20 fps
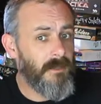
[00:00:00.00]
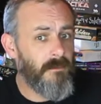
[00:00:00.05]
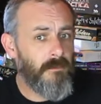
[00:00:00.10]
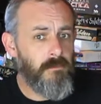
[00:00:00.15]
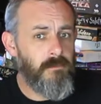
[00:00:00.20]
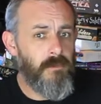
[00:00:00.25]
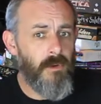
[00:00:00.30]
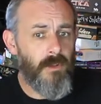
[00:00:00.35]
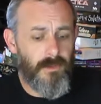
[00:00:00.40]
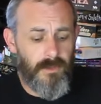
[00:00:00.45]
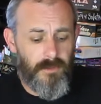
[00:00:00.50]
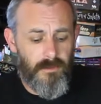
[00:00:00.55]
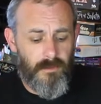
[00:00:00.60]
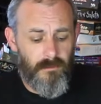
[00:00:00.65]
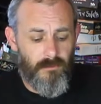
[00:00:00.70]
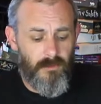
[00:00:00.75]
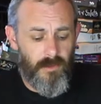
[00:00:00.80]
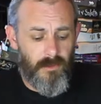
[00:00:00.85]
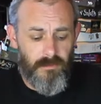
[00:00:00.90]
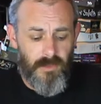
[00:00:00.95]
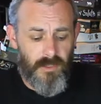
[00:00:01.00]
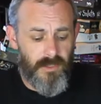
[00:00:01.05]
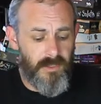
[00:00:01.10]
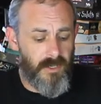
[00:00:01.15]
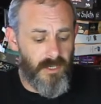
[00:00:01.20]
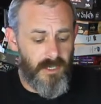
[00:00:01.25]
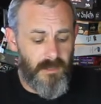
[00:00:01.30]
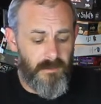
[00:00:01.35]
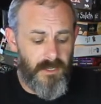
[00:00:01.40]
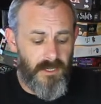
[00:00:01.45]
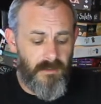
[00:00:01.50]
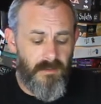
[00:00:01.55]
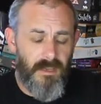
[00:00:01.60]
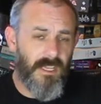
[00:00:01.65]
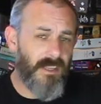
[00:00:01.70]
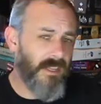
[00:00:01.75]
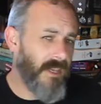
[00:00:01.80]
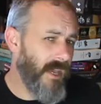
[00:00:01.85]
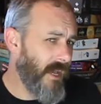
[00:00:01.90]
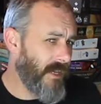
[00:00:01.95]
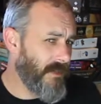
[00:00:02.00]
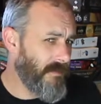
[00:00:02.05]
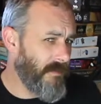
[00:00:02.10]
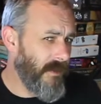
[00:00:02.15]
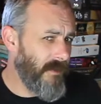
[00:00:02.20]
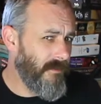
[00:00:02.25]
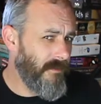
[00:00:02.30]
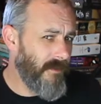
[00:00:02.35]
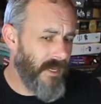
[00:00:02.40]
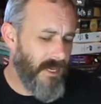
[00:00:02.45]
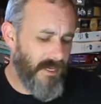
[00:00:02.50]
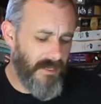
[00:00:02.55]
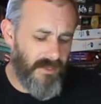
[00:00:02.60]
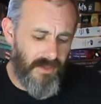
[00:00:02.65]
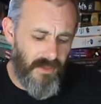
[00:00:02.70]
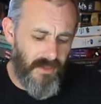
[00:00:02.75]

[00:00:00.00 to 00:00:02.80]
What are you going to be doing at the Expo is